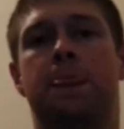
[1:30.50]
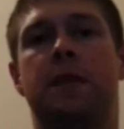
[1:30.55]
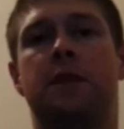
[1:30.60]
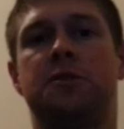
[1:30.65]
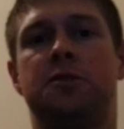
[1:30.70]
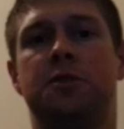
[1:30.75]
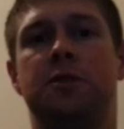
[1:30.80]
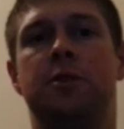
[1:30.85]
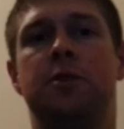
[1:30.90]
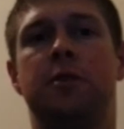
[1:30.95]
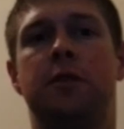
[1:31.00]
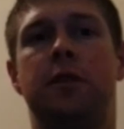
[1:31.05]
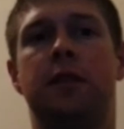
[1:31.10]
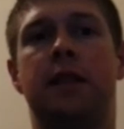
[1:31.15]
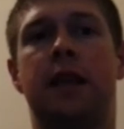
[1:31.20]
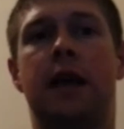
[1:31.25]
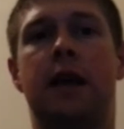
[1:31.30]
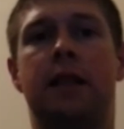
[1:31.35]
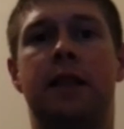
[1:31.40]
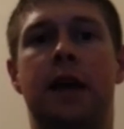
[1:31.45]
So
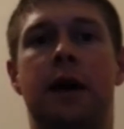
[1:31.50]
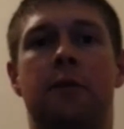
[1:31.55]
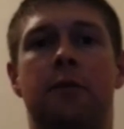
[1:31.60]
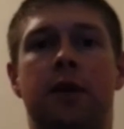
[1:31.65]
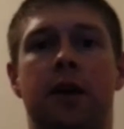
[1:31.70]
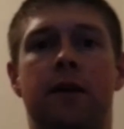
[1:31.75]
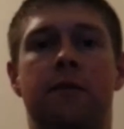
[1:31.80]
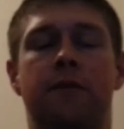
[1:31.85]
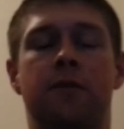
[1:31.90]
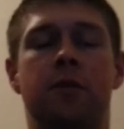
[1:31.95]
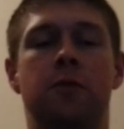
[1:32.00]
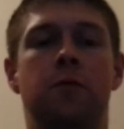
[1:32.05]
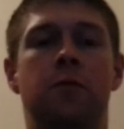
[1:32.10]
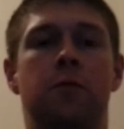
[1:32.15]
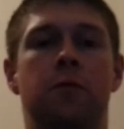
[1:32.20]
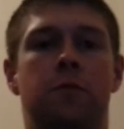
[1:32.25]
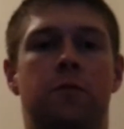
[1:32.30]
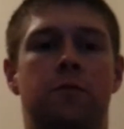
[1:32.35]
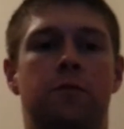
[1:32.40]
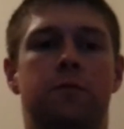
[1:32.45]
that will give
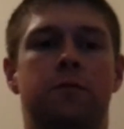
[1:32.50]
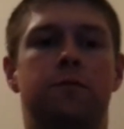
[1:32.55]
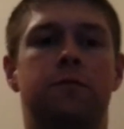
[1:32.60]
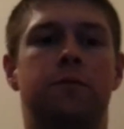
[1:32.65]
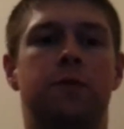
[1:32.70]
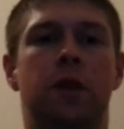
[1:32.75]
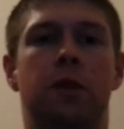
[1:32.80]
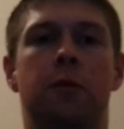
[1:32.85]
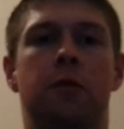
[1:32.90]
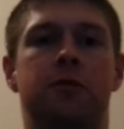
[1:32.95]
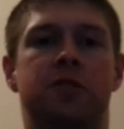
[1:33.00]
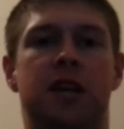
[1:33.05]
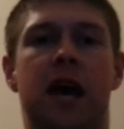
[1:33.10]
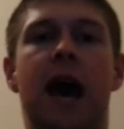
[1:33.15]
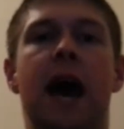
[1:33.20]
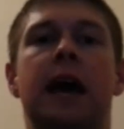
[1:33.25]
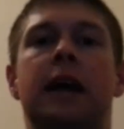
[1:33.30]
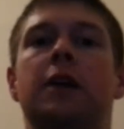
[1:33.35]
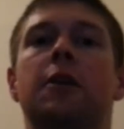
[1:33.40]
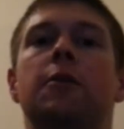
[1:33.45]
you the most
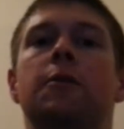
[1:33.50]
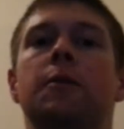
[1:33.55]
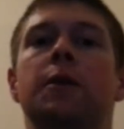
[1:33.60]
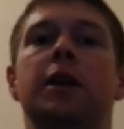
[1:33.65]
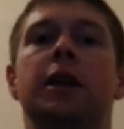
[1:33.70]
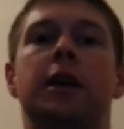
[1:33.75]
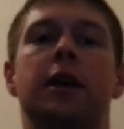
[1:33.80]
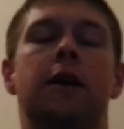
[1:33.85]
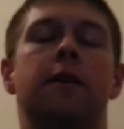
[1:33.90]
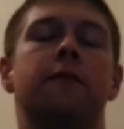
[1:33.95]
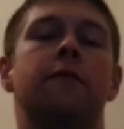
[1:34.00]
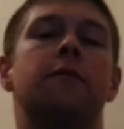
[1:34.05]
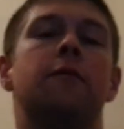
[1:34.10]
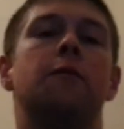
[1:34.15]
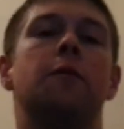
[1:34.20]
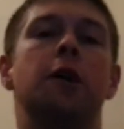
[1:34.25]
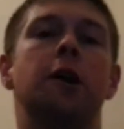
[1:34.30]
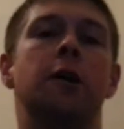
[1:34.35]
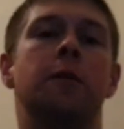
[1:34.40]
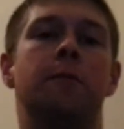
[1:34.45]
accurate reading of
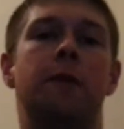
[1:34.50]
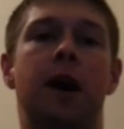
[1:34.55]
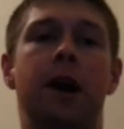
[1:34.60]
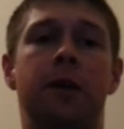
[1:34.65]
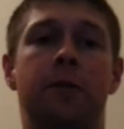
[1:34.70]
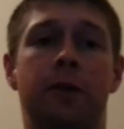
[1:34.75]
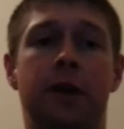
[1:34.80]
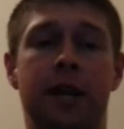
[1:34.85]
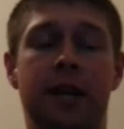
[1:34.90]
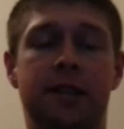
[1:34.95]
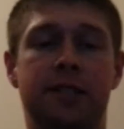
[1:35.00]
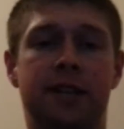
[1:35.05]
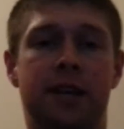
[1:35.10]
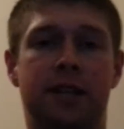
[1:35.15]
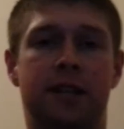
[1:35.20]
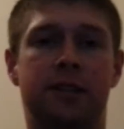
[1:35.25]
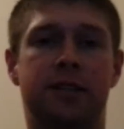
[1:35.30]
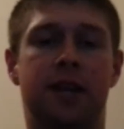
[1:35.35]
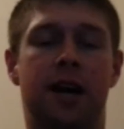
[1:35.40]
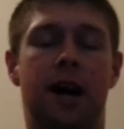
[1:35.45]
what your body weight is at
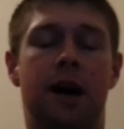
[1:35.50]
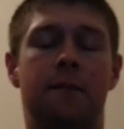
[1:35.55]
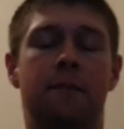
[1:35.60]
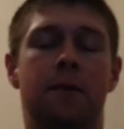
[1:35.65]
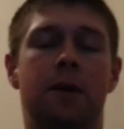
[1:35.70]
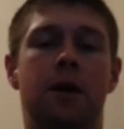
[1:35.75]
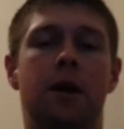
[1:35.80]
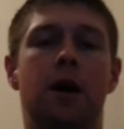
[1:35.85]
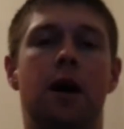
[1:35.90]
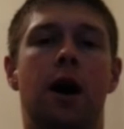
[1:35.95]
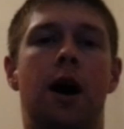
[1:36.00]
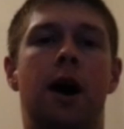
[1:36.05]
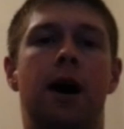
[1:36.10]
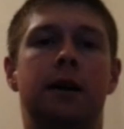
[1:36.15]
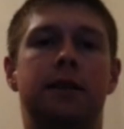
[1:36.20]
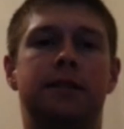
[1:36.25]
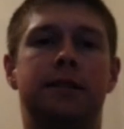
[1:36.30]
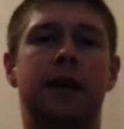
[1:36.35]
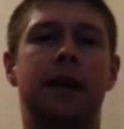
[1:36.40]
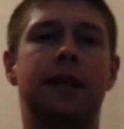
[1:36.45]
the time.
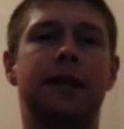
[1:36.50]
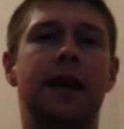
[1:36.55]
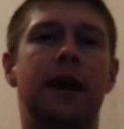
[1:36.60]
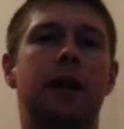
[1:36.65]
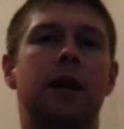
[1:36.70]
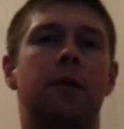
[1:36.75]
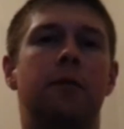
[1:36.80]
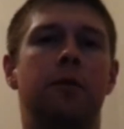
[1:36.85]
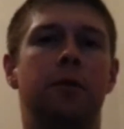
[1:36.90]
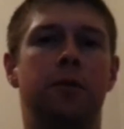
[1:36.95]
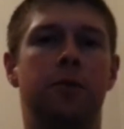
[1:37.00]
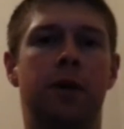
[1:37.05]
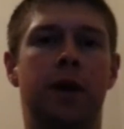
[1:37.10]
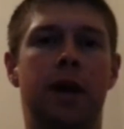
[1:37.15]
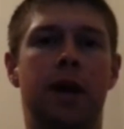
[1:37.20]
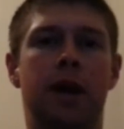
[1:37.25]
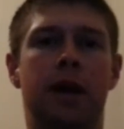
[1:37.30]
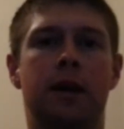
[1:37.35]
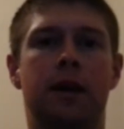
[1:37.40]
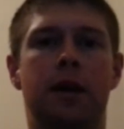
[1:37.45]
Take that number you
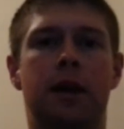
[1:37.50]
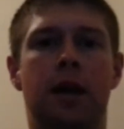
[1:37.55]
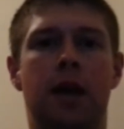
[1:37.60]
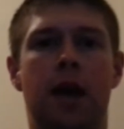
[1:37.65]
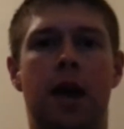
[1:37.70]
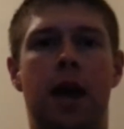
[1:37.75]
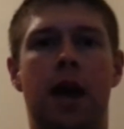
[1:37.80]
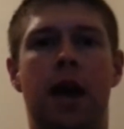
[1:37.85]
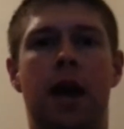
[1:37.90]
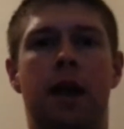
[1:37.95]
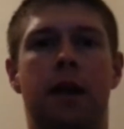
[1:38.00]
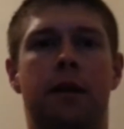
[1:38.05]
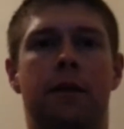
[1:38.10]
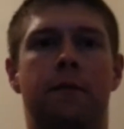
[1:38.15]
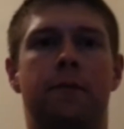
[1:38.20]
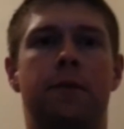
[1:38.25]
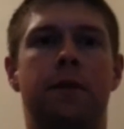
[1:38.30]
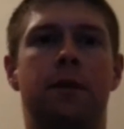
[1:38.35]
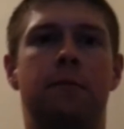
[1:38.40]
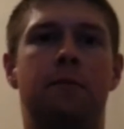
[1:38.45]
get, and
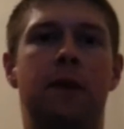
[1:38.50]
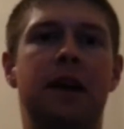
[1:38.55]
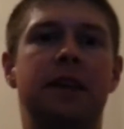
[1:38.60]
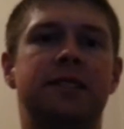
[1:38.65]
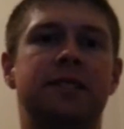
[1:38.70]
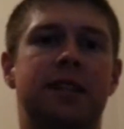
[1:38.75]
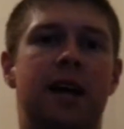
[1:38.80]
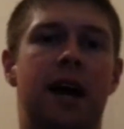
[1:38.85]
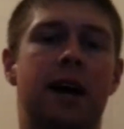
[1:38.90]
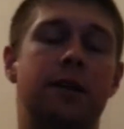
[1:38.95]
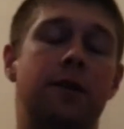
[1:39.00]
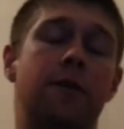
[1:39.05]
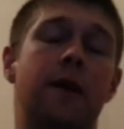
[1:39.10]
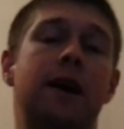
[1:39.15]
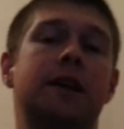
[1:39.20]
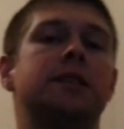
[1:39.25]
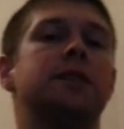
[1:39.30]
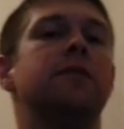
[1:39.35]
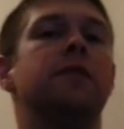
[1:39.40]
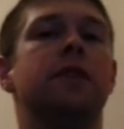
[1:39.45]
based on your
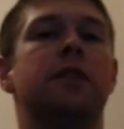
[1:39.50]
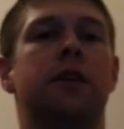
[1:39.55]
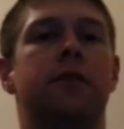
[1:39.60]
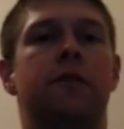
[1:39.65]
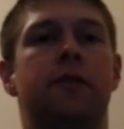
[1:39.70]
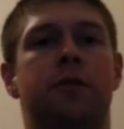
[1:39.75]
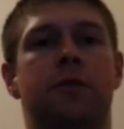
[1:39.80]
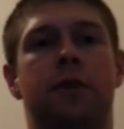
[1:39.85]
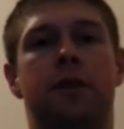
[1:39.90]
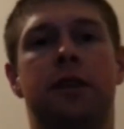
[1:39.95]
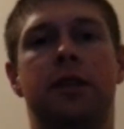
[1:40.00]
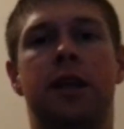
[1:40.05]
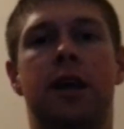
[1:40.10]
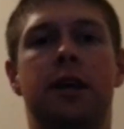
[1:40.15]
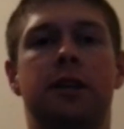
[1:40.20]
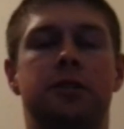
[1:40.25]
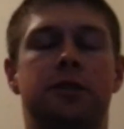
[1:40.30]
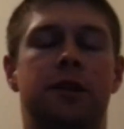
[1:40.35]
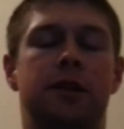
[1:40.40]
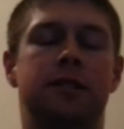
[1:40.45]
activity level throughout the day,
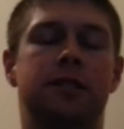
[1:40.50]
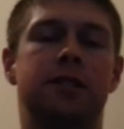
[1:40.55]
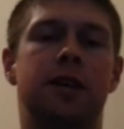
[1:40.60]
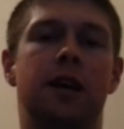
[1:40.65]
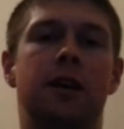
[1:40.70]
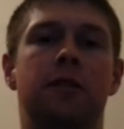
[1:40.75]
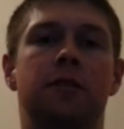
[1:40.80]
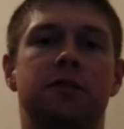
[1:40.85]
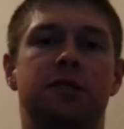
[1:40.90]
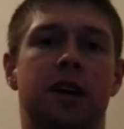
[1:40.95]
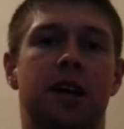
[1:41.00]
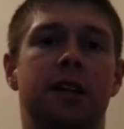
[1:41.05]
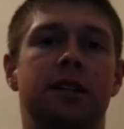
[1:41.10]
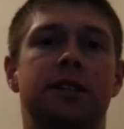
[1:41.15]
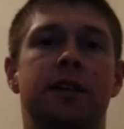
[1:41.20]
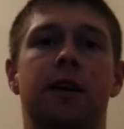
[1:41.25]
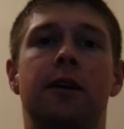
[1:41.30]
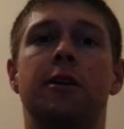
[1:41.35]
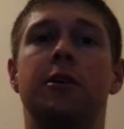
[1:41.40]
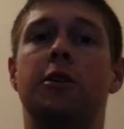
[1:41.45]
so let's say you're
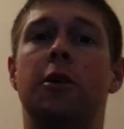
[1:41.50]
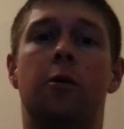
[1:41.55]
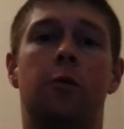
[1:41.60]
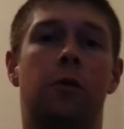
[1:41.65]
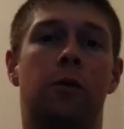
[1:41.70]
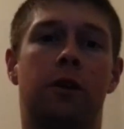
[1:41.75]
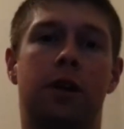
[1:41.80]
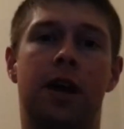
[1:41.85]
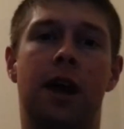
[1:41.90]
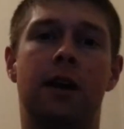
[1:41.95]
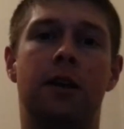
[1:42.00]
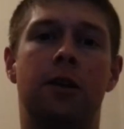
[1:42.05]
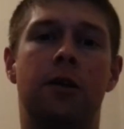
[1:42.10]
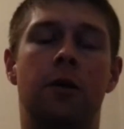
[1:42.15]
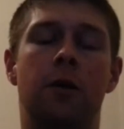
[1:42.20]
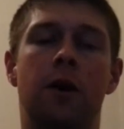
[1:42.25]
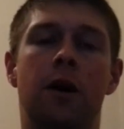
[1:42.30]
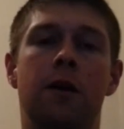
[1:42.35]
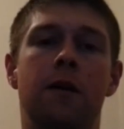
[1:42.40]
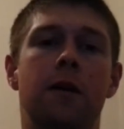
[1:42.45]
sedentary, you don't work out at
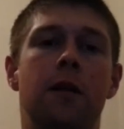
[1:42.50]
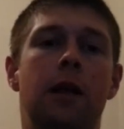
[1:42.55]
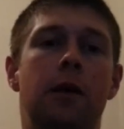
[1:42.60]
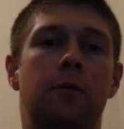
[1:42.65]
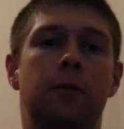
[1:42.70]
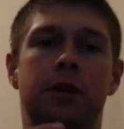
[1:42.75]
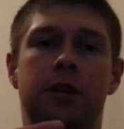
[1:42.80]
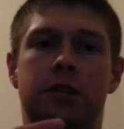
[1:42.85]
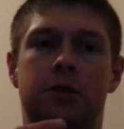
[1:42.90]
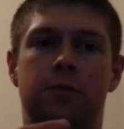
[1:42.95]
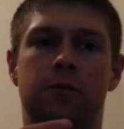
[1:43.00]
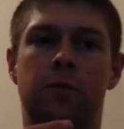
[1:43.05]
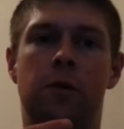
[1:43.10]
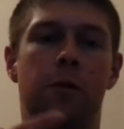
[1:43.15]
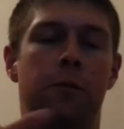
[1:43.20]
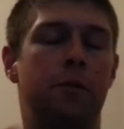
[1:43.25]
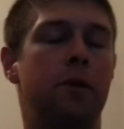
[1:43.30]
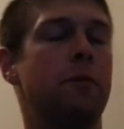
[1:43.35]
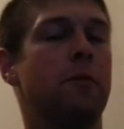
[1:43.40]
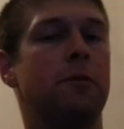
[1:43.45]
all, which
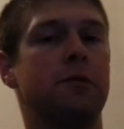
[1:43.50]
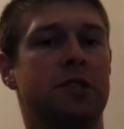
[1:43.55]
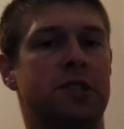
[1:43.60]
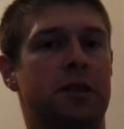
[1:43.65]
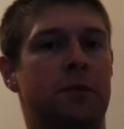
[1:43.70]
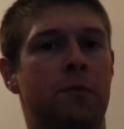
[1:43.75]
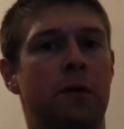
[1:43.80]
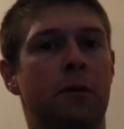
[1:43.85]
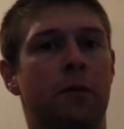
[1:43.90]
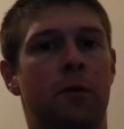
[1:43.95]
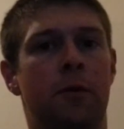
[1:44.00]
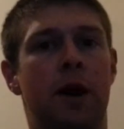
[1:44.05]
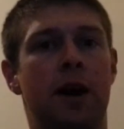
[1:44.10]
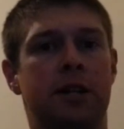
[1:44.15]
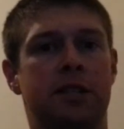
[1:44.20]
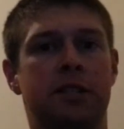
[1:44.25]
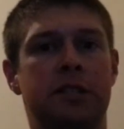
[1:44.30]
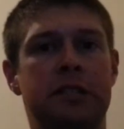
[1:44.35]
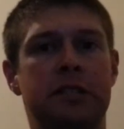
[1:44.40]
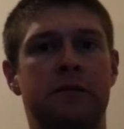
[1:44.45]
won't be most of the people
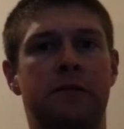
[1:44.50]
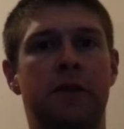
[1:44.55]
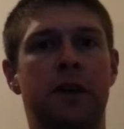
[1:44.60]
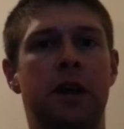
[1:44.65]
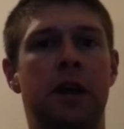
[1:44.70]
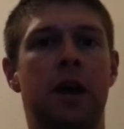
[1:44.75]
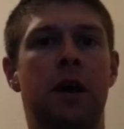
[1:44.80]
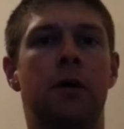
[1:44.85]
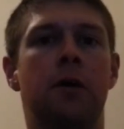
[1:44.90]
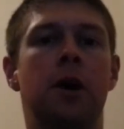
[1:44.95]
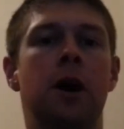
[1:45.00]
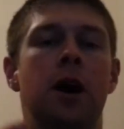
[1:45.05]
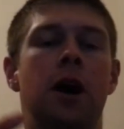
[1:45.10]
watching this video.